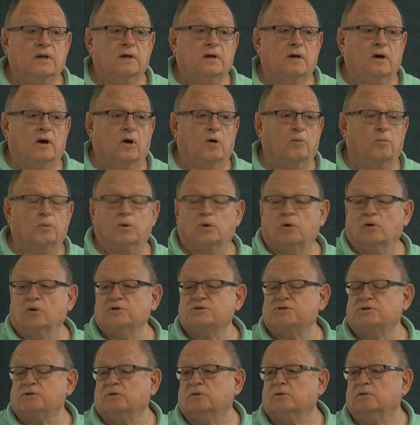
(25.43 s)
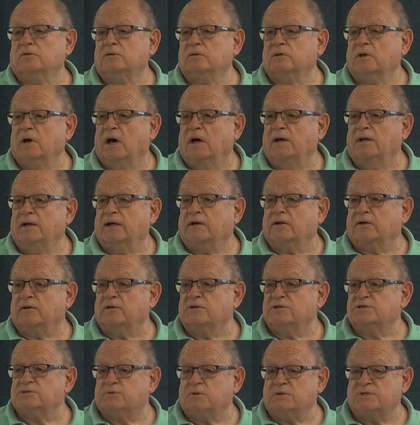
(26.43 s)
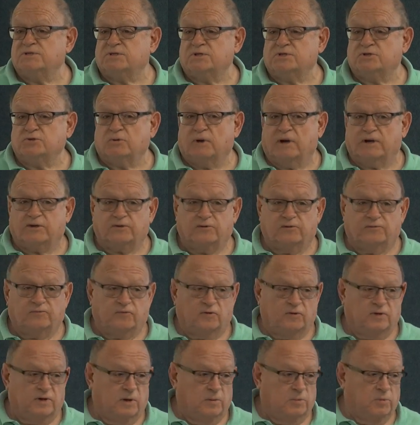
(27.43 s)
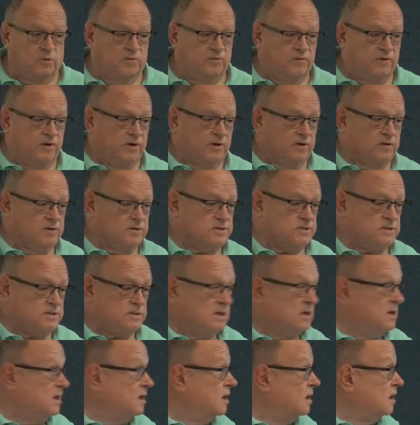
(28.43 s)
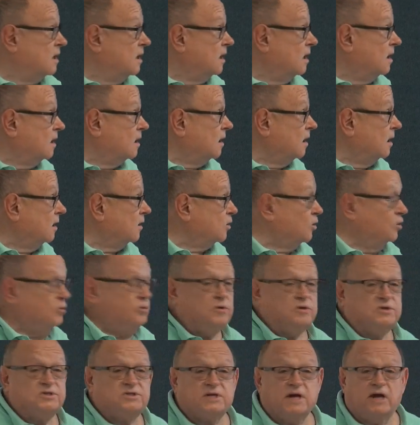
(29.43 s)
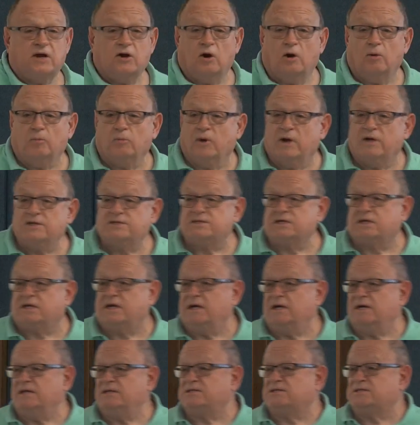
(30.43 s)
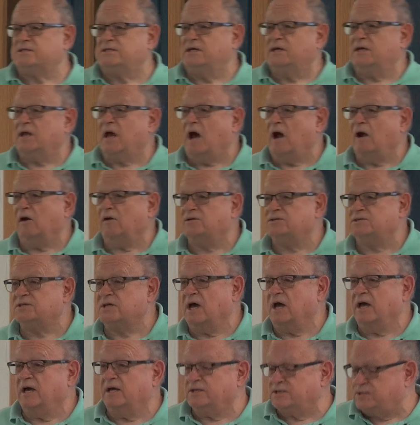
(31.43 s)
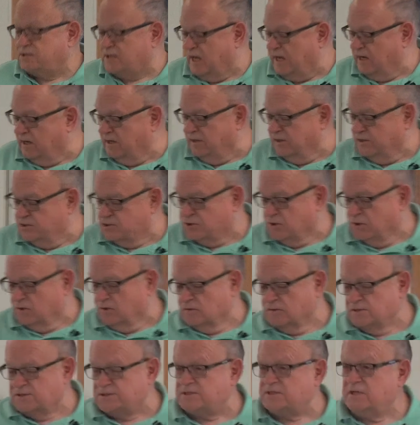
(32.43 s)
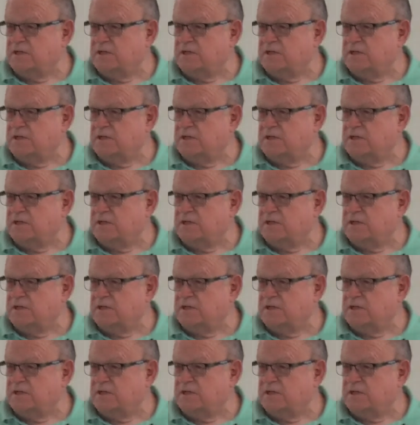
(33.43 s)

Oberursel, Nicholas was the director for a number of years. Gudrun stayed home, raised the kids, did hard science, edited journals.